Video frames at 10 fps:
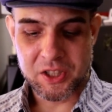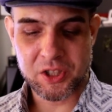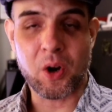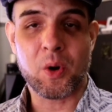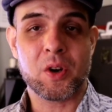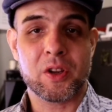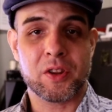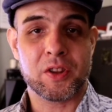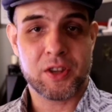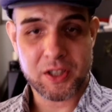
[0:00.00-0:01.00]
So
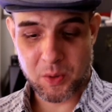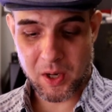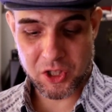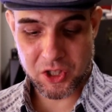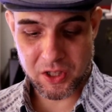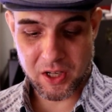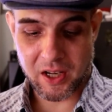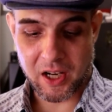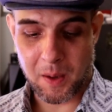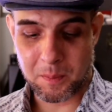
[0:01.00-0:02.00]
this question
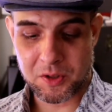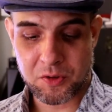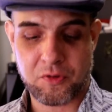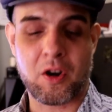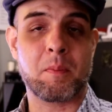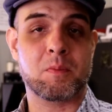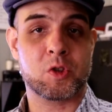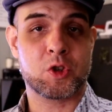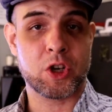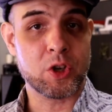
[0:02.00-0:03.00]
comes
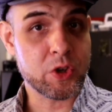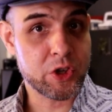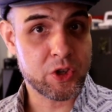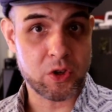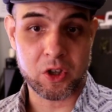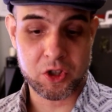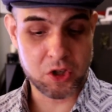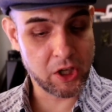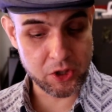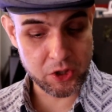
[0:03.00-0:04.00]
from
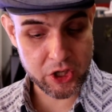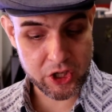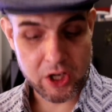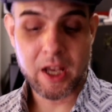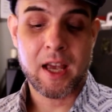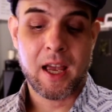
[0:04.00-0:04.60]
Trigesh,